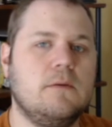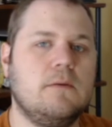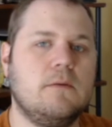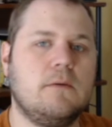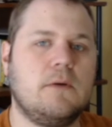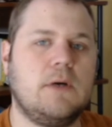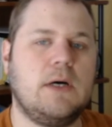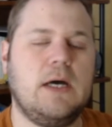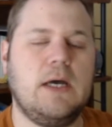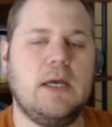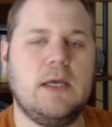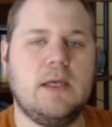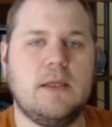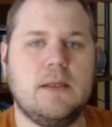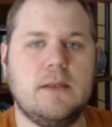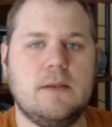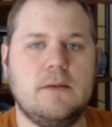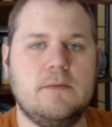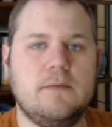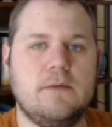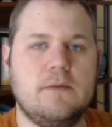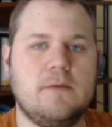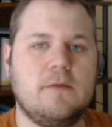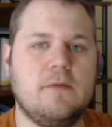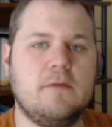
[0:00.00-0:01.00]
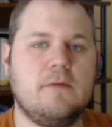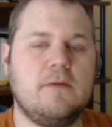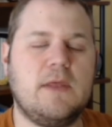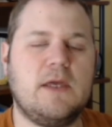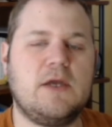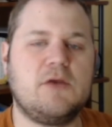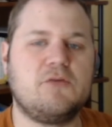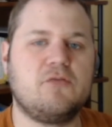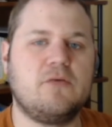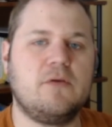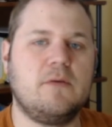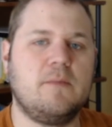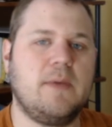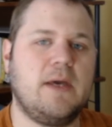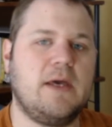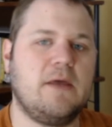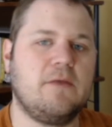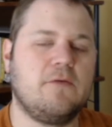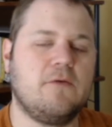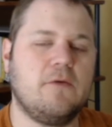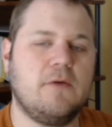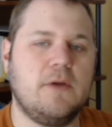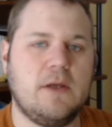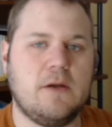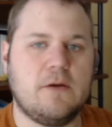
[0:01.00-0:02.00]
Oh, hi, this is National
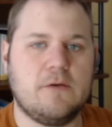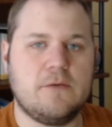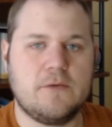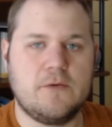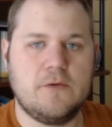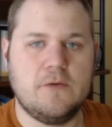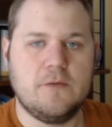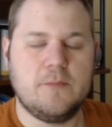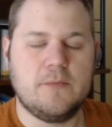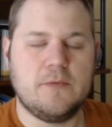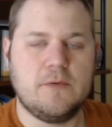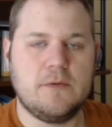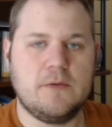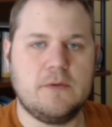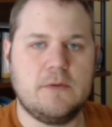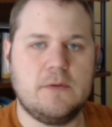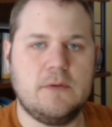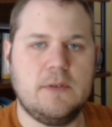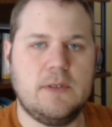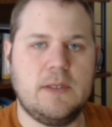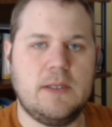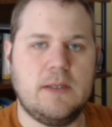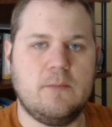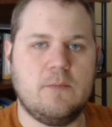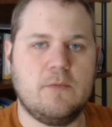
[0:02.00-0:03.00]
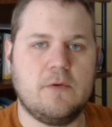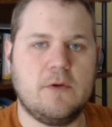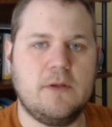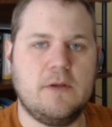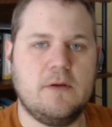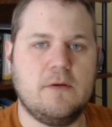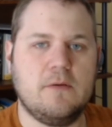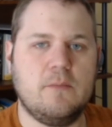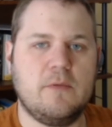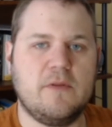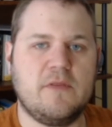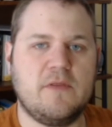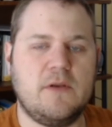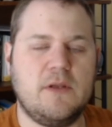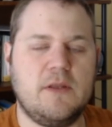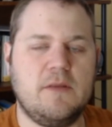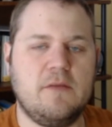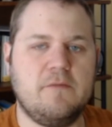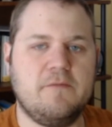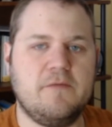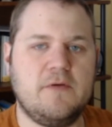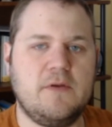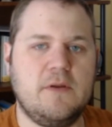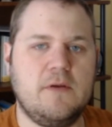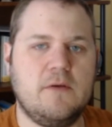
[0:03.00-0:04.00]
Master Aaron Cooper, and we're here with
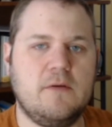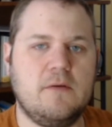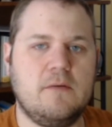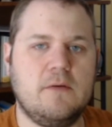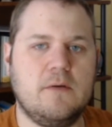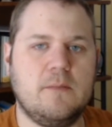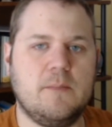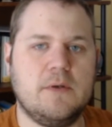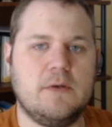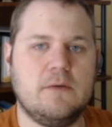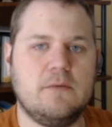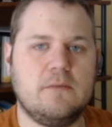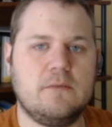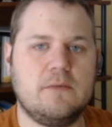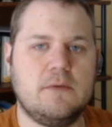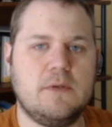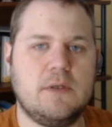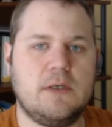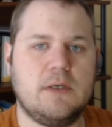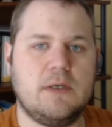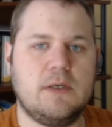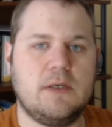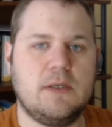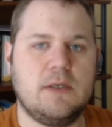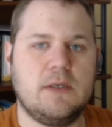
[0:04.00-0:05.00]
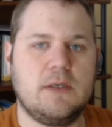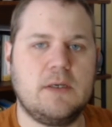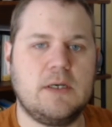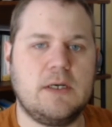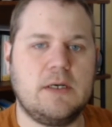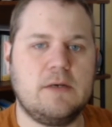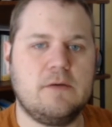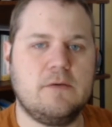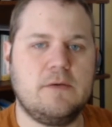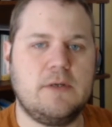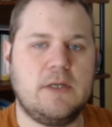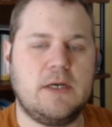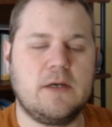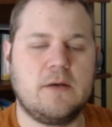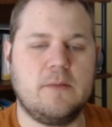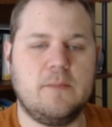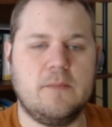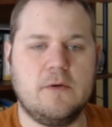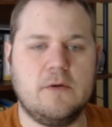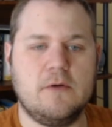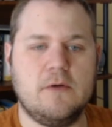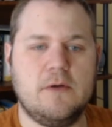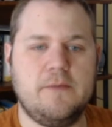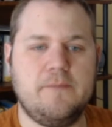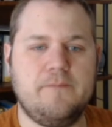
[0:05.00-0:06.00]
another video about Hikaru
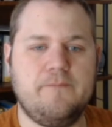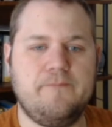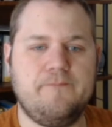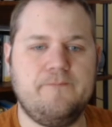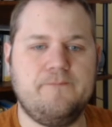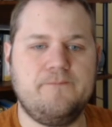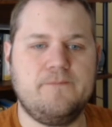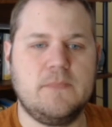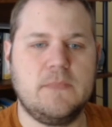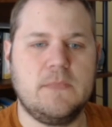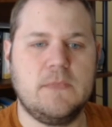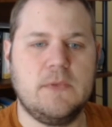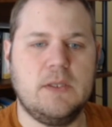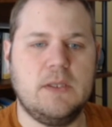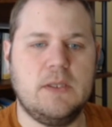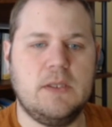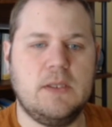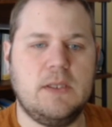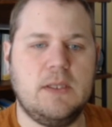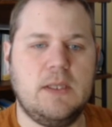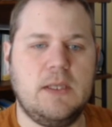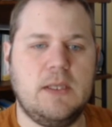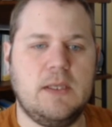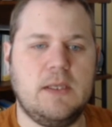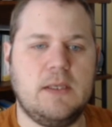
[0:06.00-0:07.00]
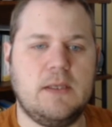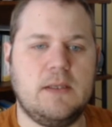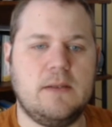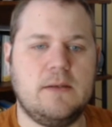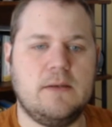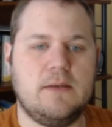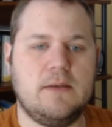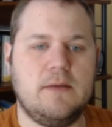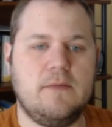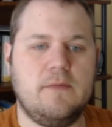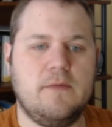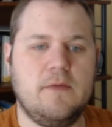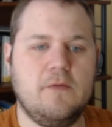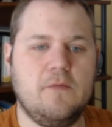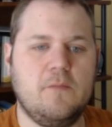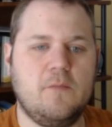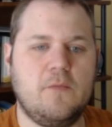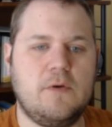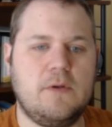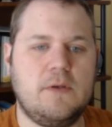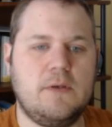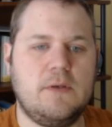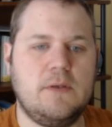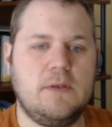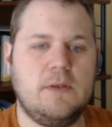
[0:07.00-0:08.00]
Nakamura. And in this
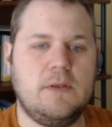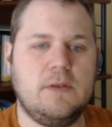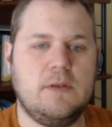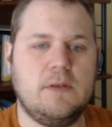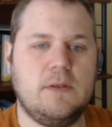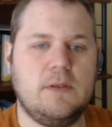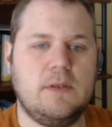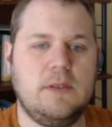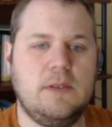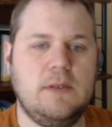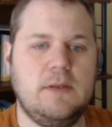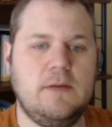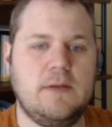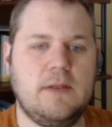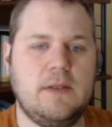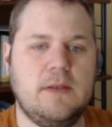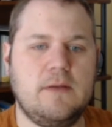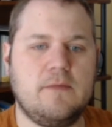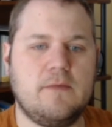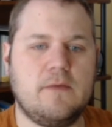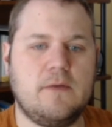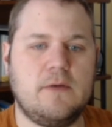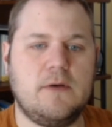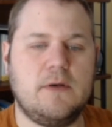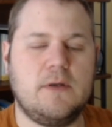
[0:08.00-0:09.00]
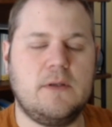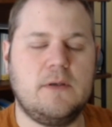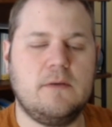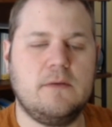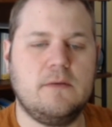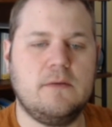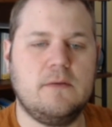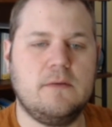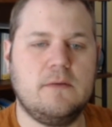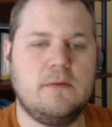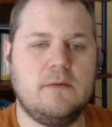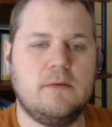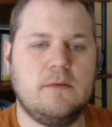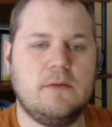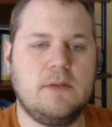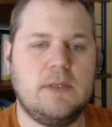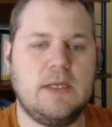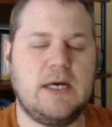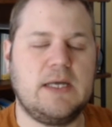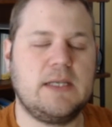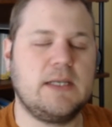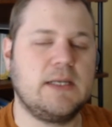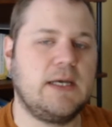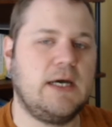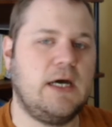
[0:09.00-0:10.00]
one, he takes on
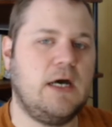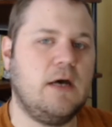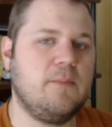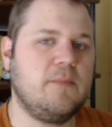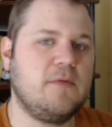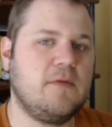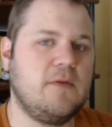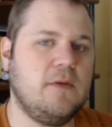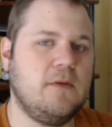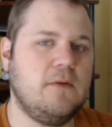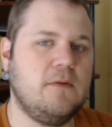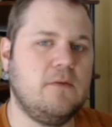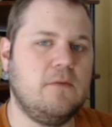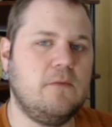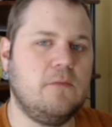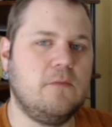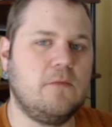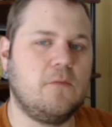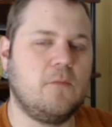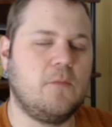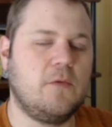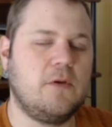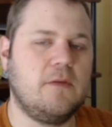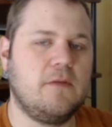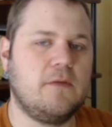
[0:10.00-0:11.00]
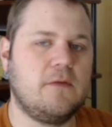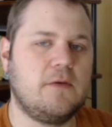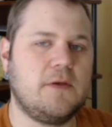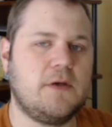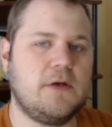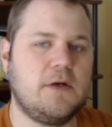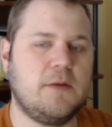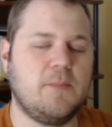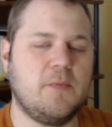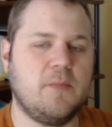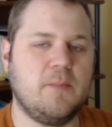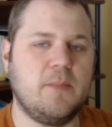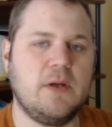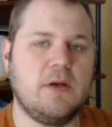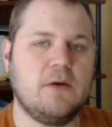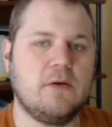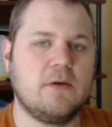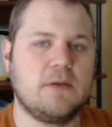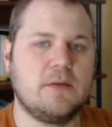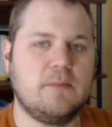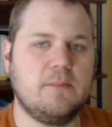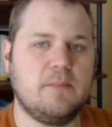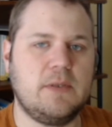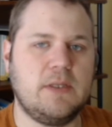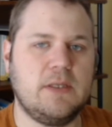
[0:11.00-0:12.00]
Gata Kamsky, who was one of the top
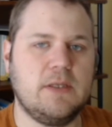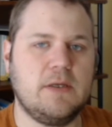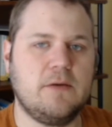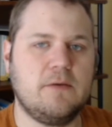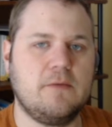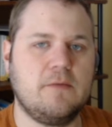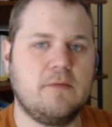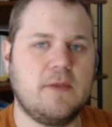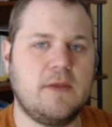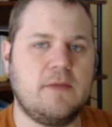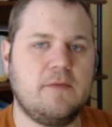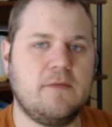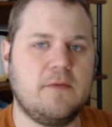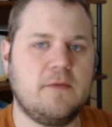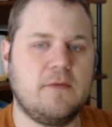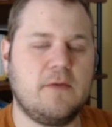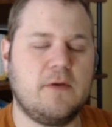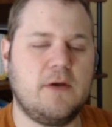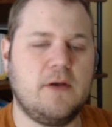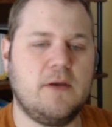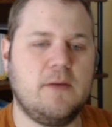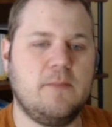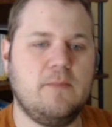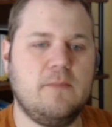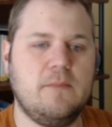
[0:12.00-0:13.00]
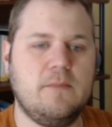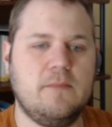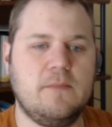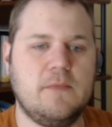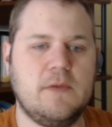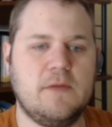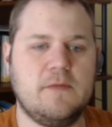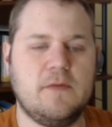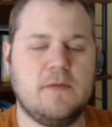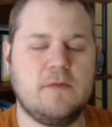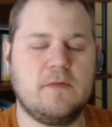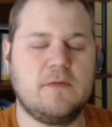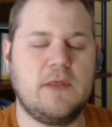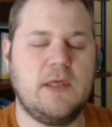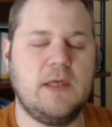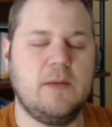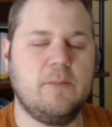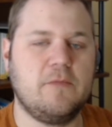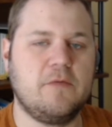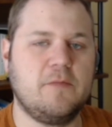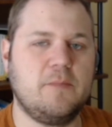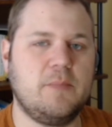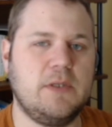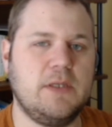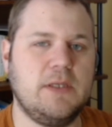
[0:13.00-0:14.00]
American players at the time that this game
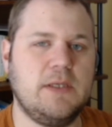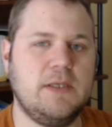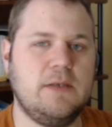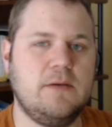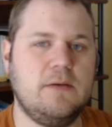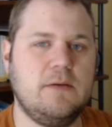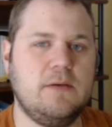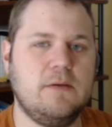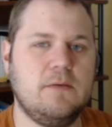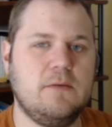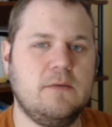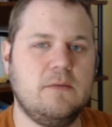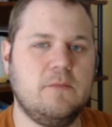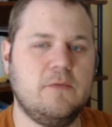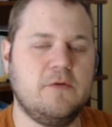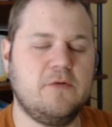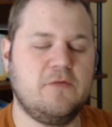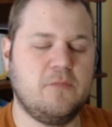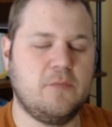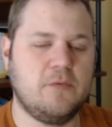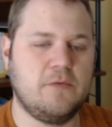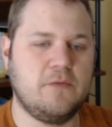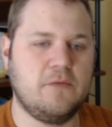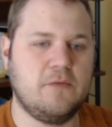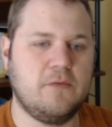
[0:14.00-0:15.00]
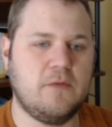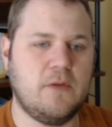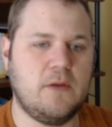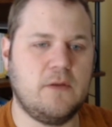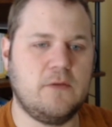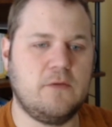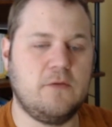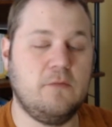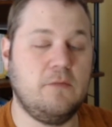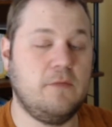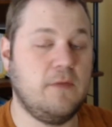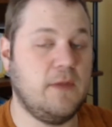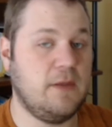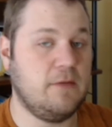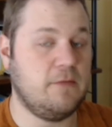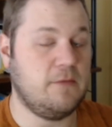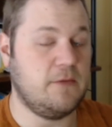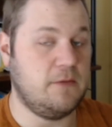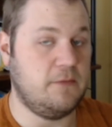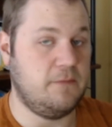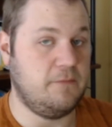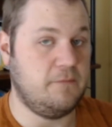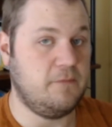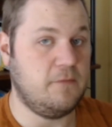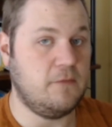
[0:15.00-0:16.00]
was played, which was
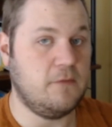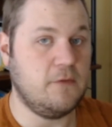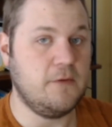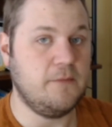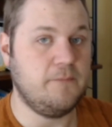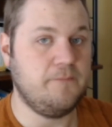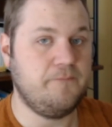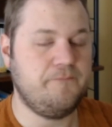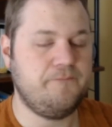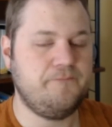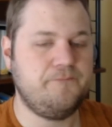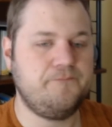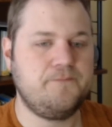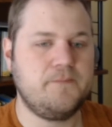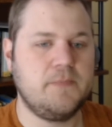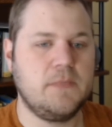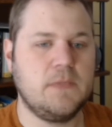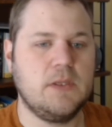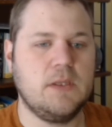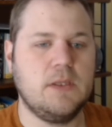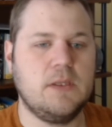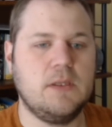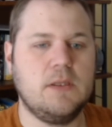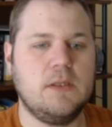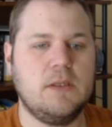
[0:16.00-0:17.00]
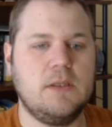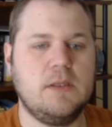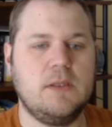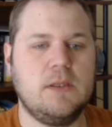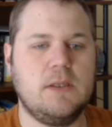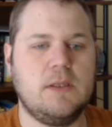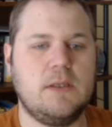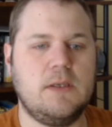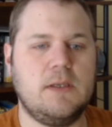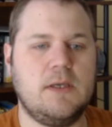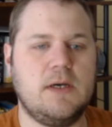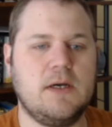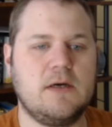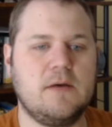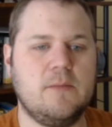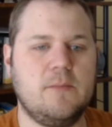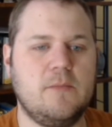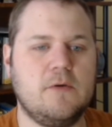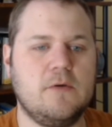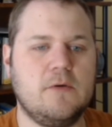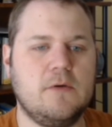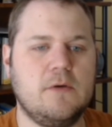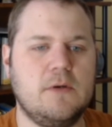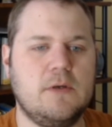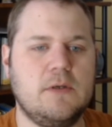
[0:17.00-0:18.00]
2004. And
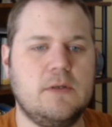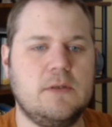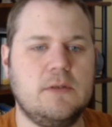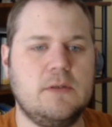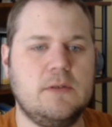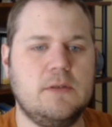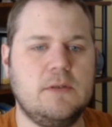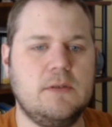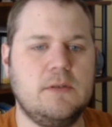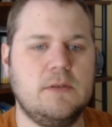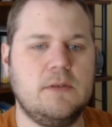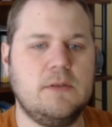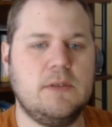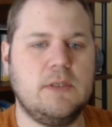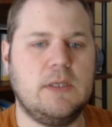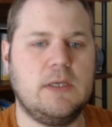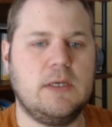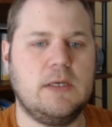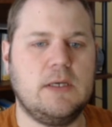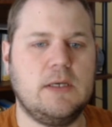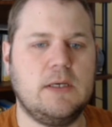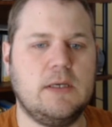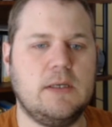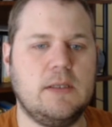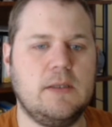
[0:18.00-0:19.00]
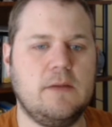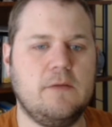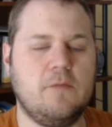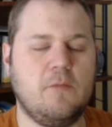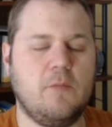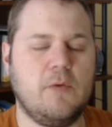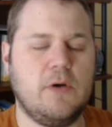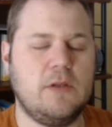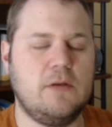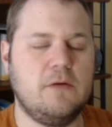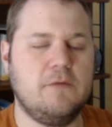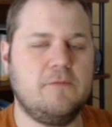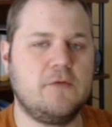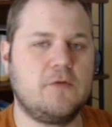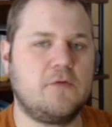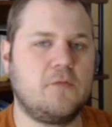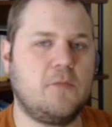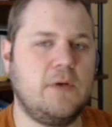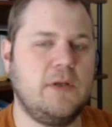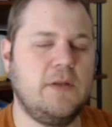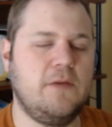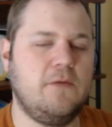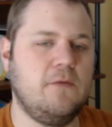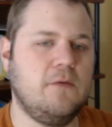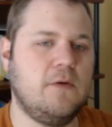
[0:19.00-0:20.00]
Nakamura is well over
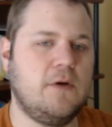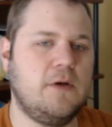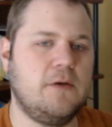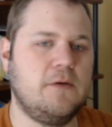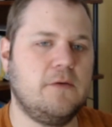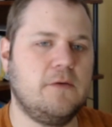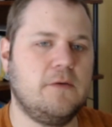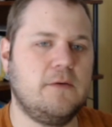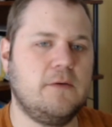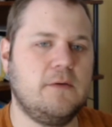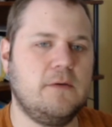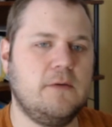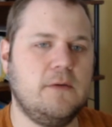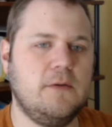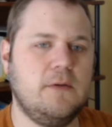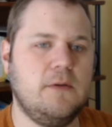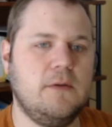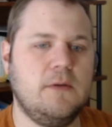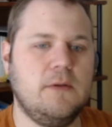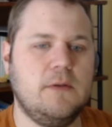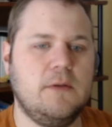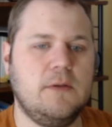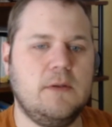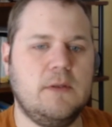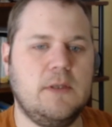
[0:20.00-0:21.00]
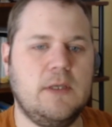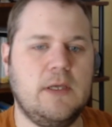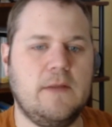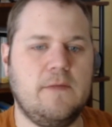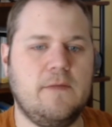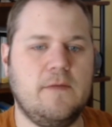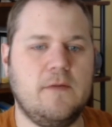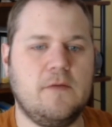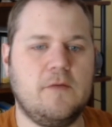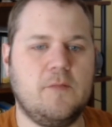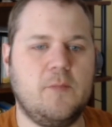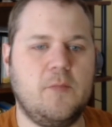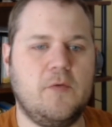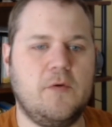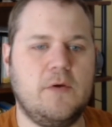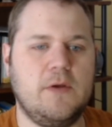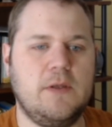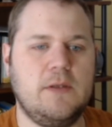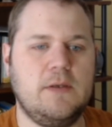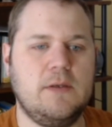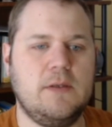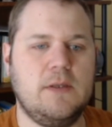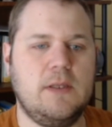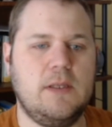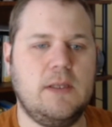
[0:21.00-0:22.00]
2200 at this
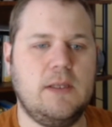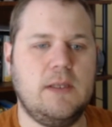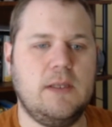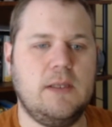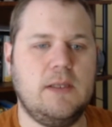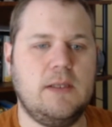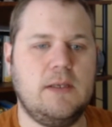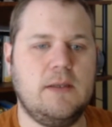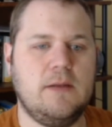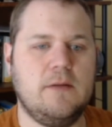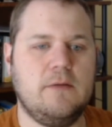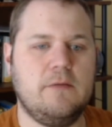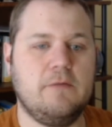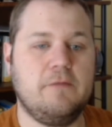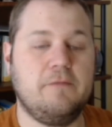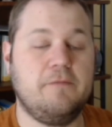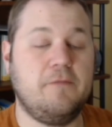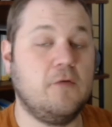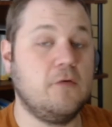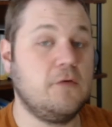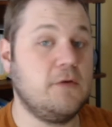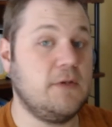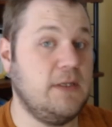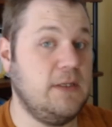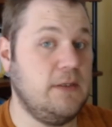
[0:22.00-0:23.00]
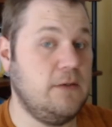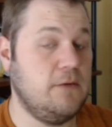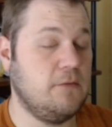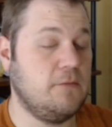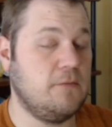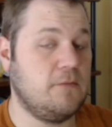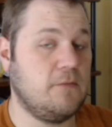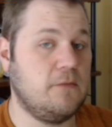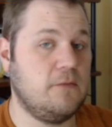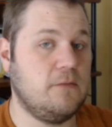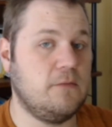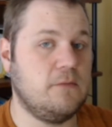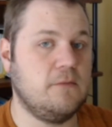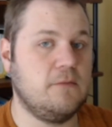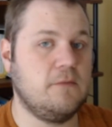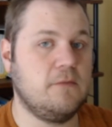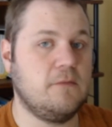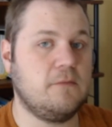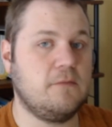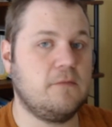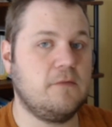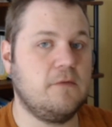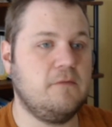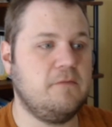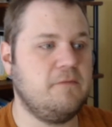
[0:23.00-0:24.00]
point and is 14 years old, so
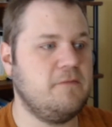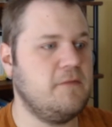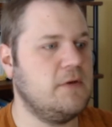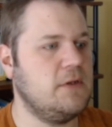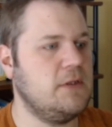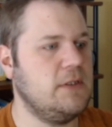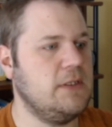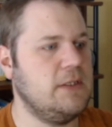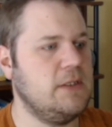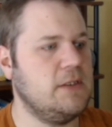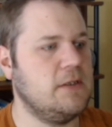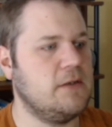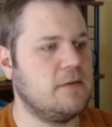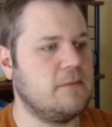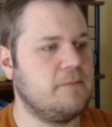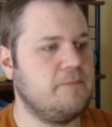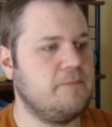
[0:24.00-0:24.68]
still fairly young.